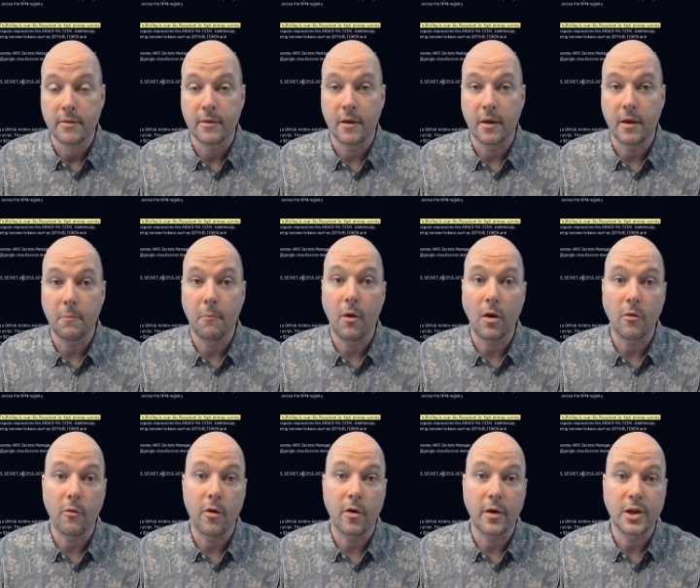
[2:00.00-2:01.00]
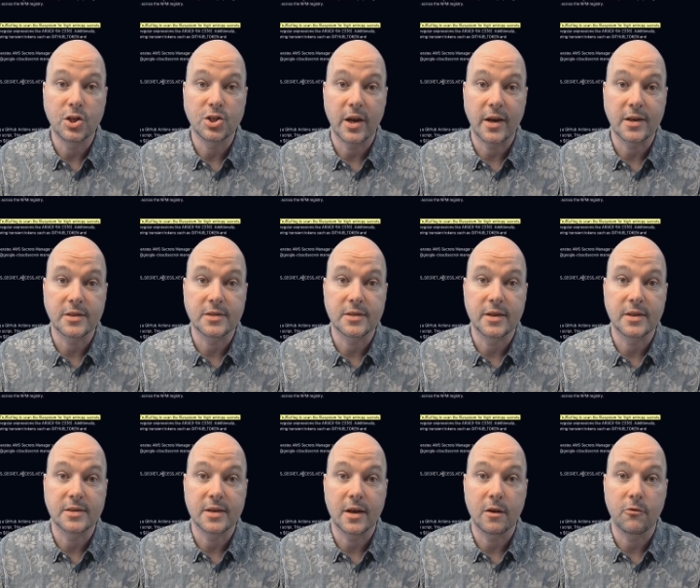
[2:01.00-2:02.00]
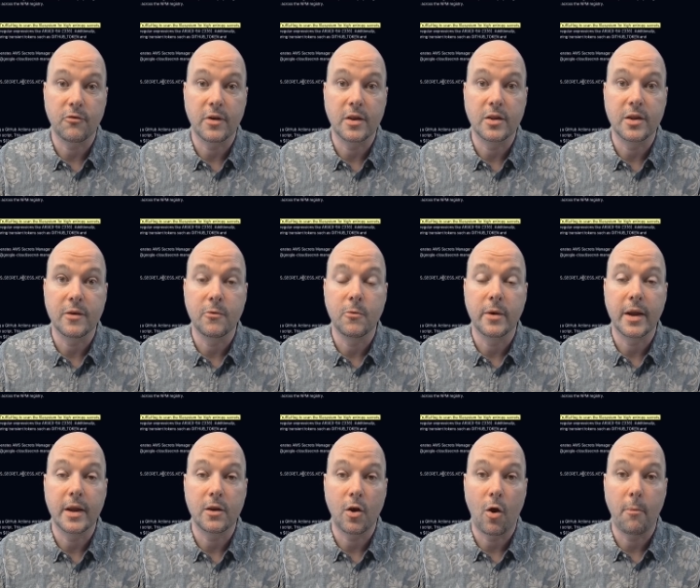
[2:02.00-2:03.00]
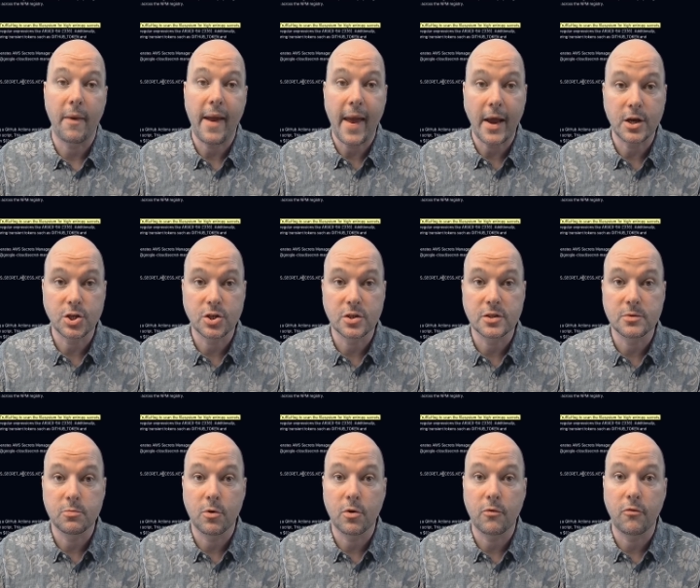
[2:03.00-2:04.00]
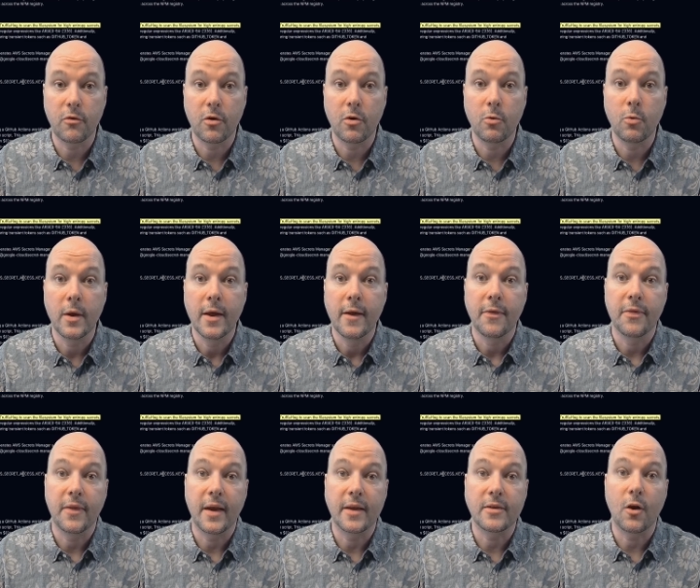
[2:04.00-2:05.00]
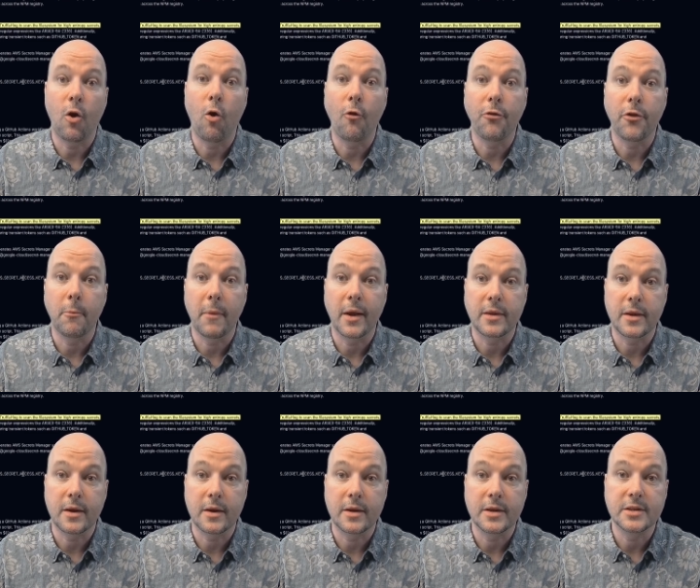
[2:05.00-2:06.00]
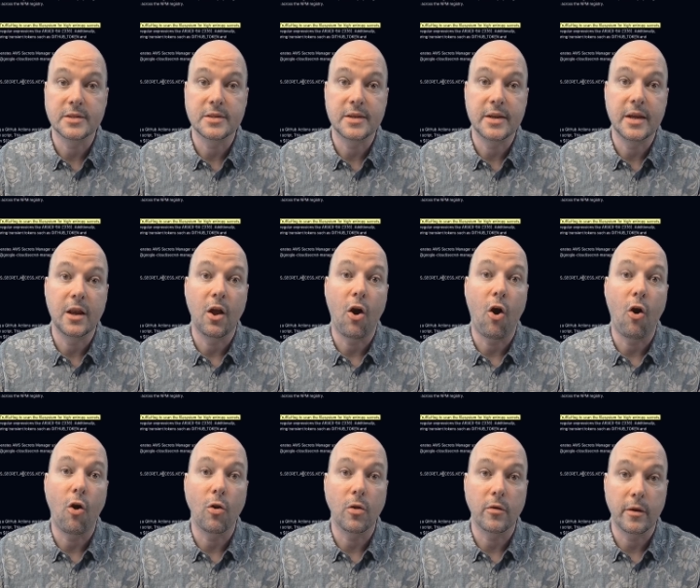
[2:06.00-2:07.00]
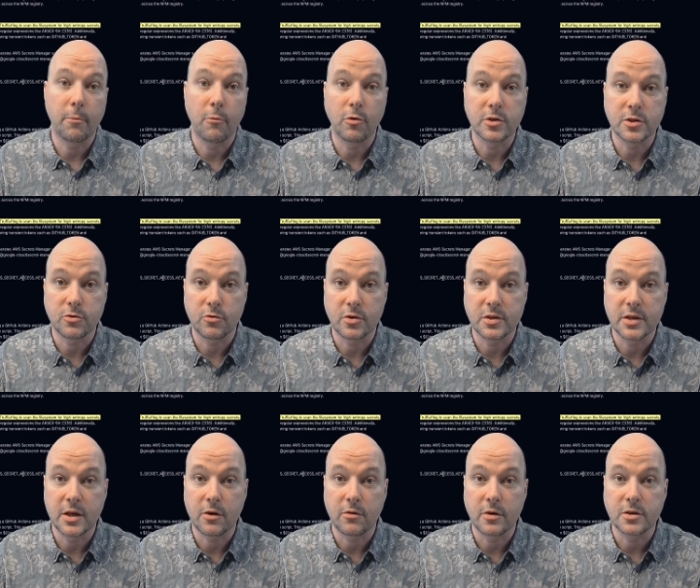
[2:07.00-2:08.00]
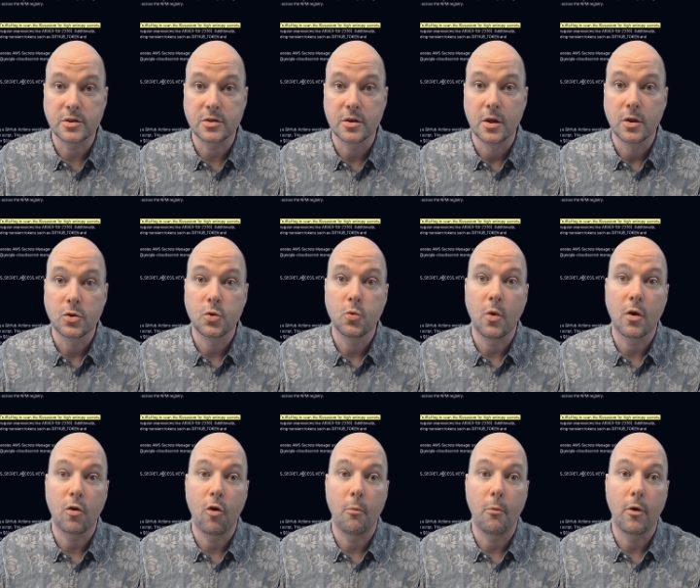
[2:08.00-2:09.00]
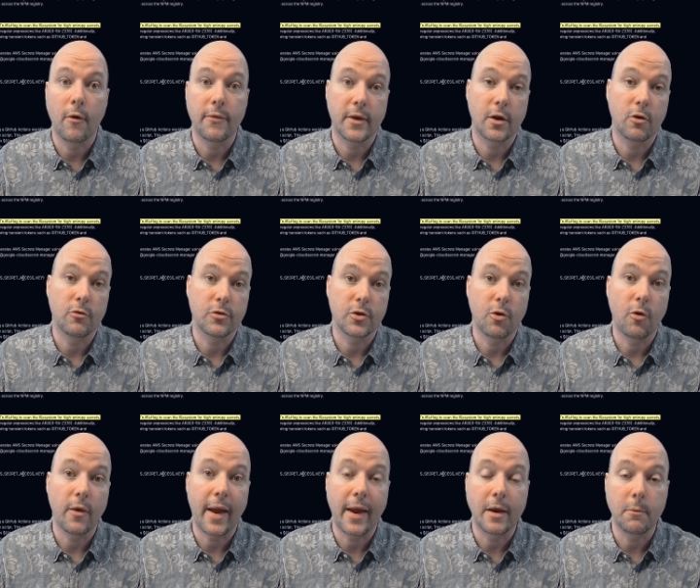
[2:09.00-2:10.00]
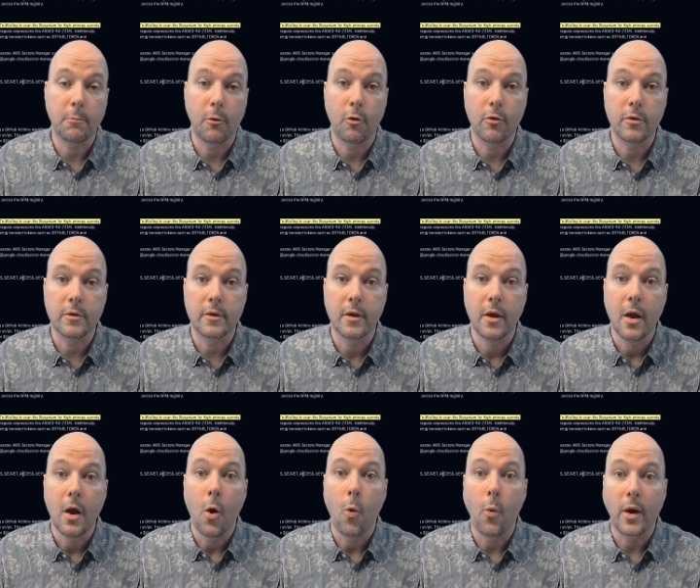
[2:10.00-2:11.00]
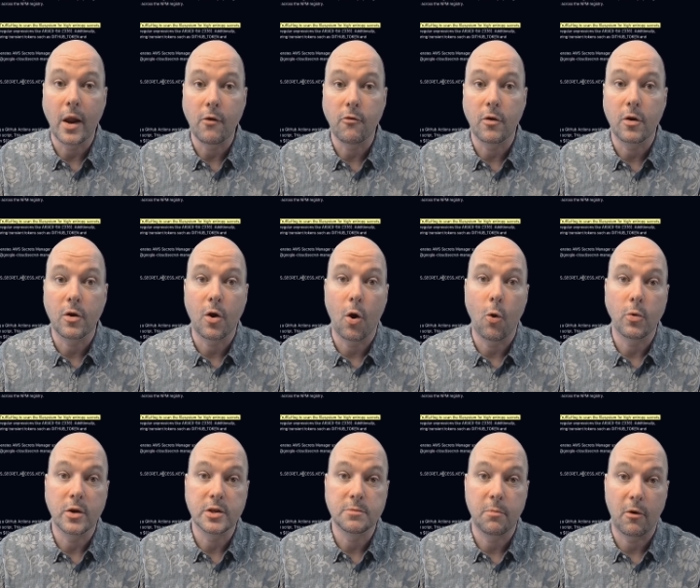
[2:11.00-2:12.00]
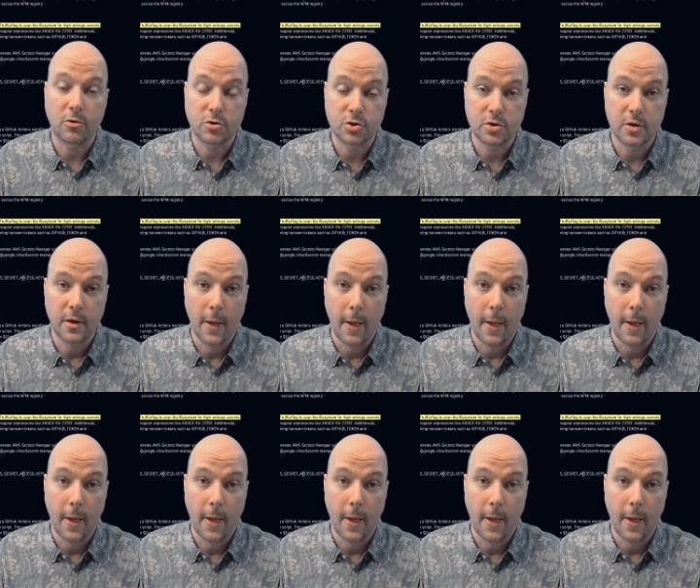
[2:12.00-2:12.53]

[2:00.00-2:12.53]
The malware injects itself into GitHub Actions workflow that automatically steal all repository secrets to a command and control endpoint whenever code is pushed.